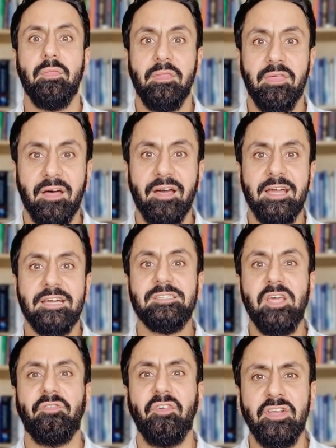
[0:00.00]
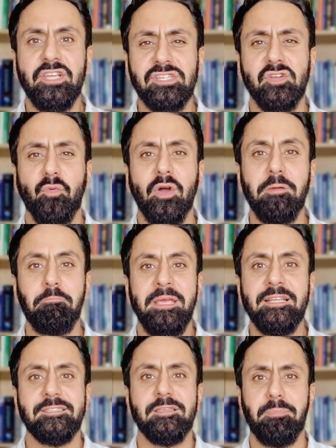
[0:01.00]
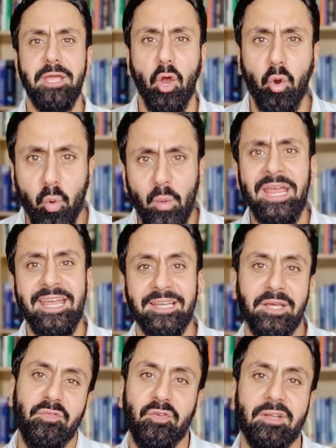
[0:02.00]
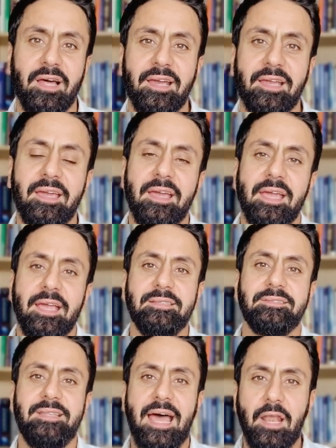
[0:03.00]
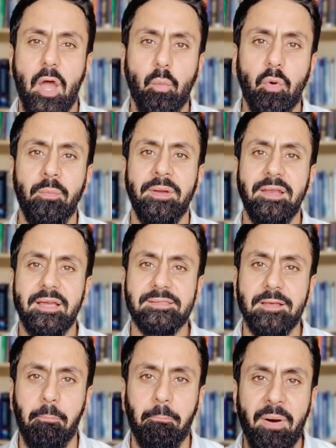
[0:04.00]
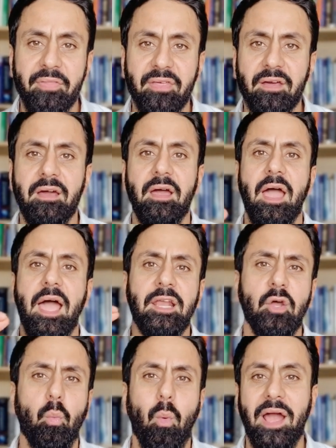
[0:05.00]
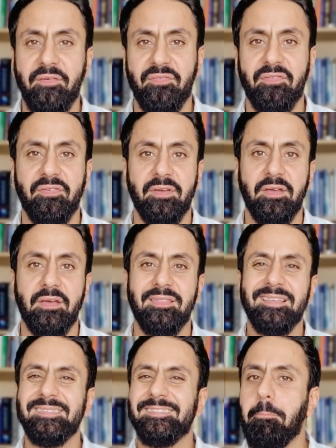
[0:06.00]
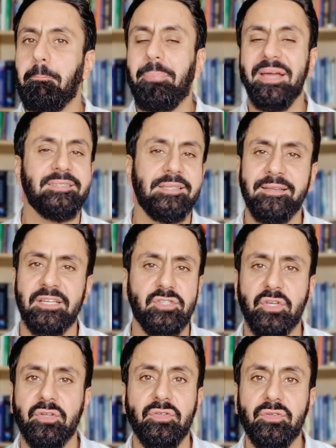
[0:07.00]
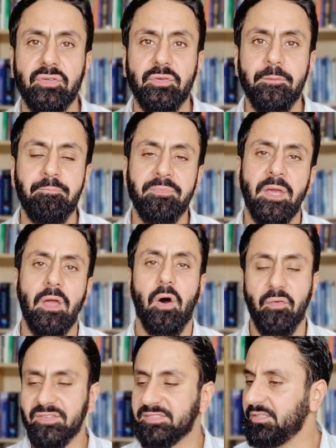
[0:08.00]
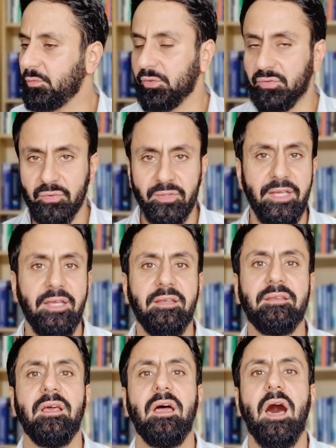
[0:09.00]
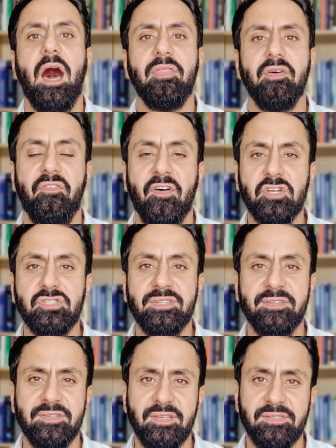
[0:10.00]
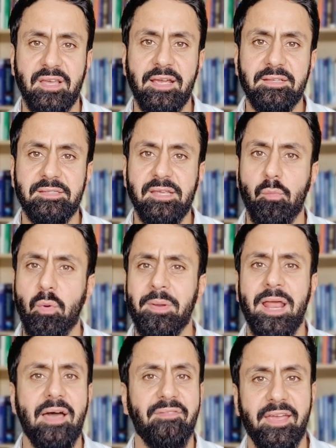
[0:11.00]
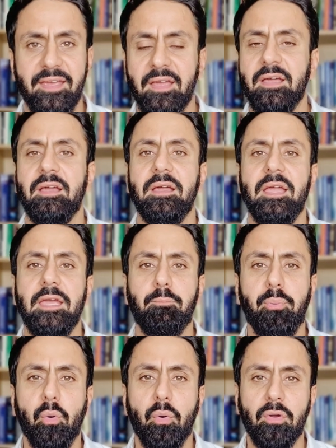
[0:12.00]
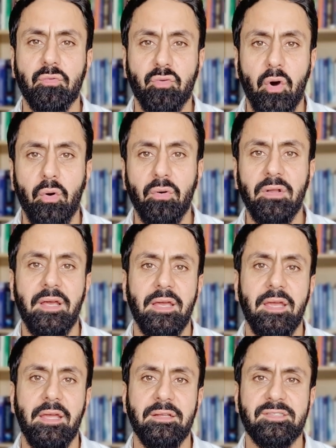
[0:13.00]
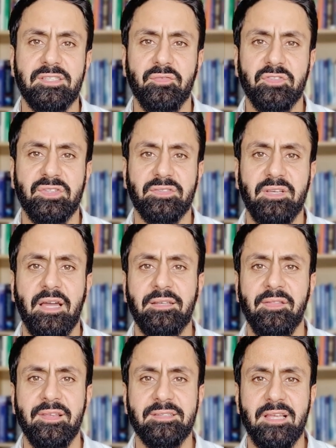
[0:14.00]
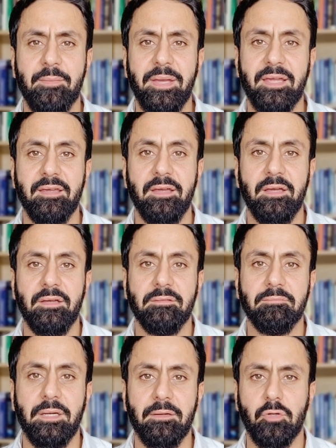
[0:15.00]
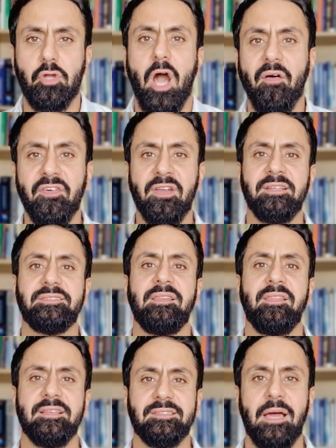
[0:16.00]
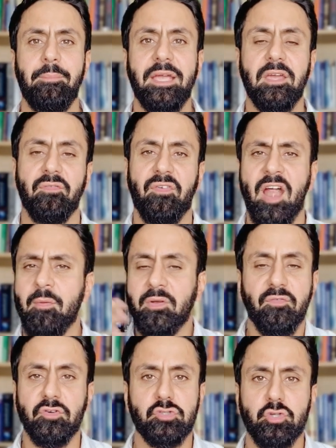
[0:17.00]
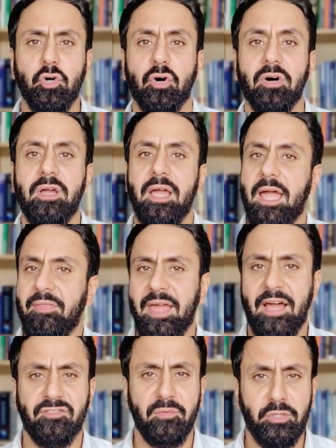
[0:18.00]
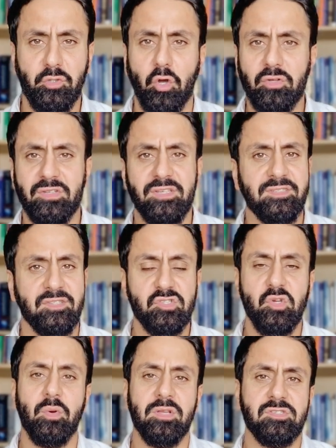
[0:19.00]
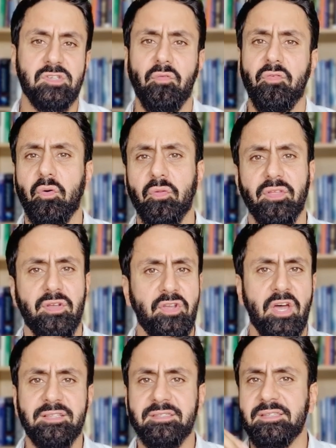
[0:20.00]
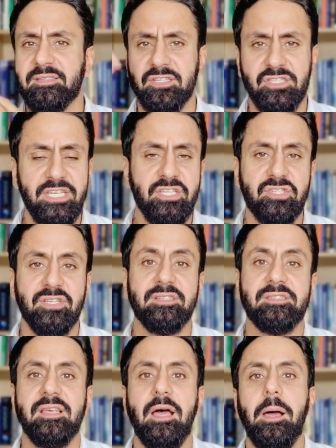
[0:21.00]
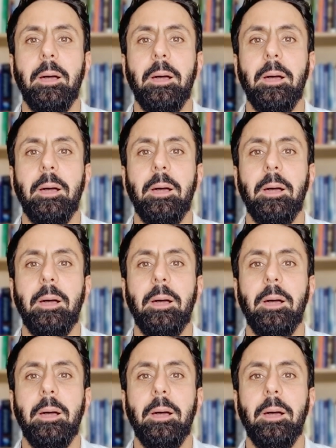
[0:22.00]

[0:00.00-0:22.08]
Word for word: the definition of what it means to be a queen, if you like, is that a woman is a mother and a wife. This is the best thing that she can do. Obviously, we do need other functions in society, and women have a important role in civil society, in the Islamic uh, governance and the Islamic environment, for sure. And they have to be doctors and so on and so forth, and nurses and teachers.